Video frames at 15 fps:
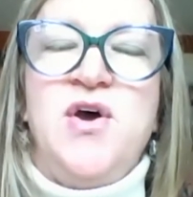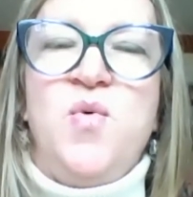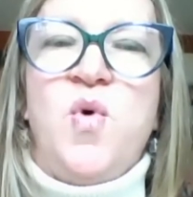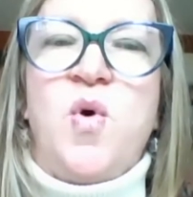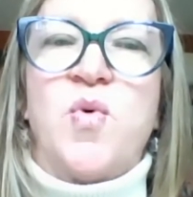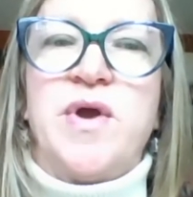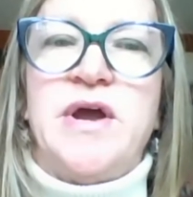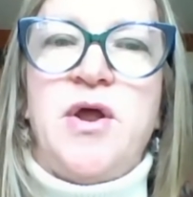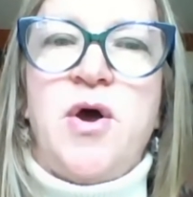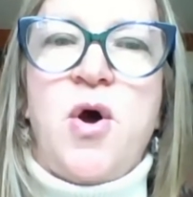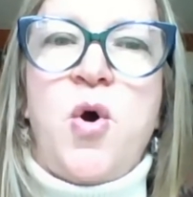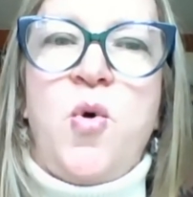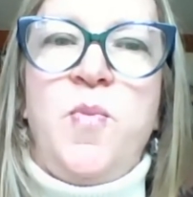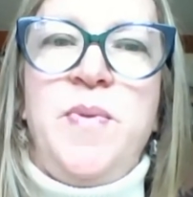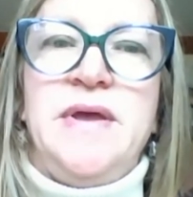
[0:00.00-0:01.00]
where we're going to
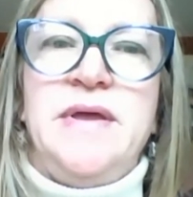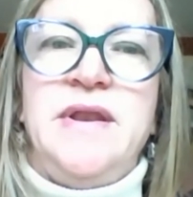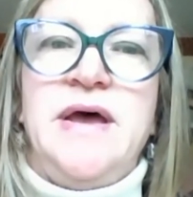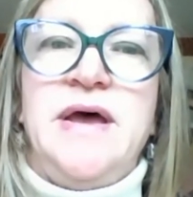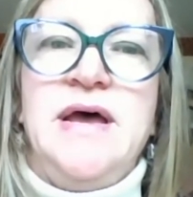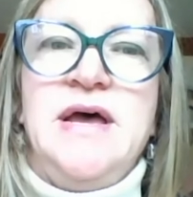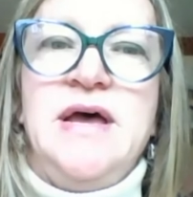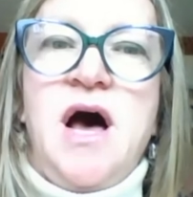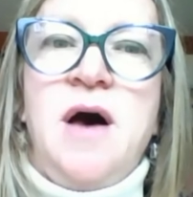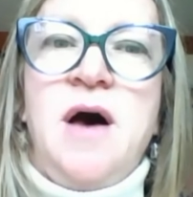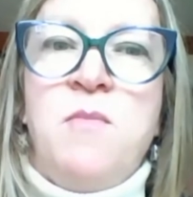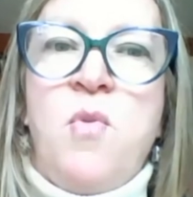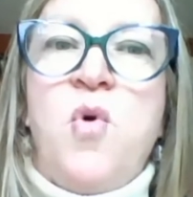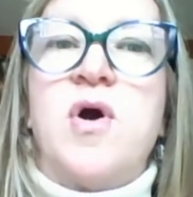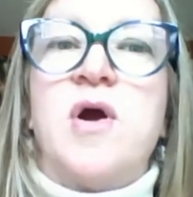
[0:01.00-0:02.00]
open a
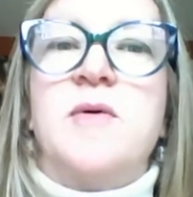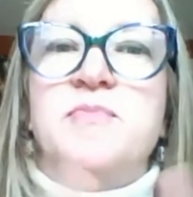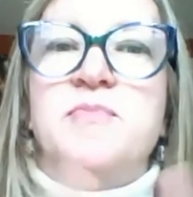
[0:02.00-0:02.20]
more